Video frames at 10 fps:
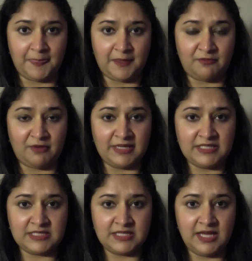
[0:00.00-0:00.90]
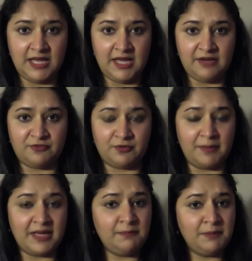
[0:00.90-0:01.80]
right? For
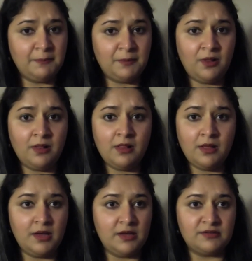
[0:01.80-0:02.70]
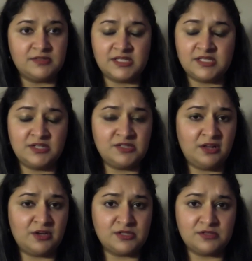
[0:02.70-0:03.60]
many people,
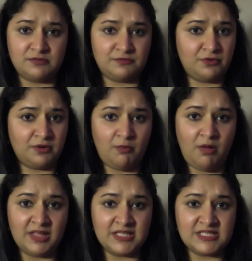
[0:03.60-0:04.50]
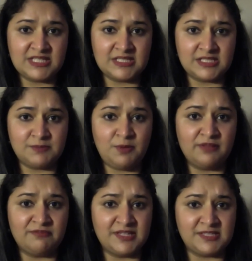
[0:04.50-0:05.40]
$600 for a wallet is a small
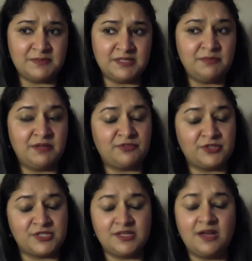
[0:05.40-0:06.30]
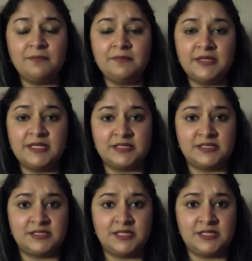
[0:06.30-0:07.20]
investment, but for some,
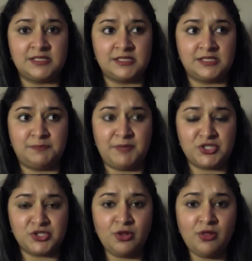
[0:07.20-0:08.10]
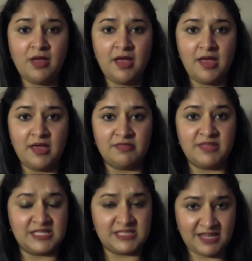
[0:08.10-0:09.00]
it's it's special. They
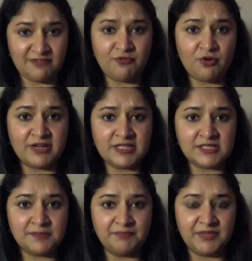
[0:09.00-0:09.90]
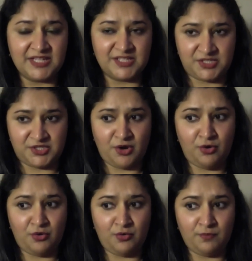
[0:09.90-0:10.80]
save for it.
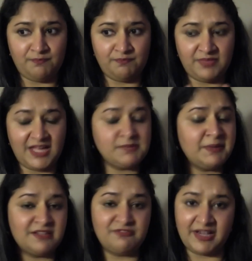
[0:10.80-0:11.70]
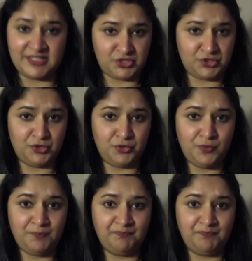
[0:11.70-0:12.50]
So that's my advice to you.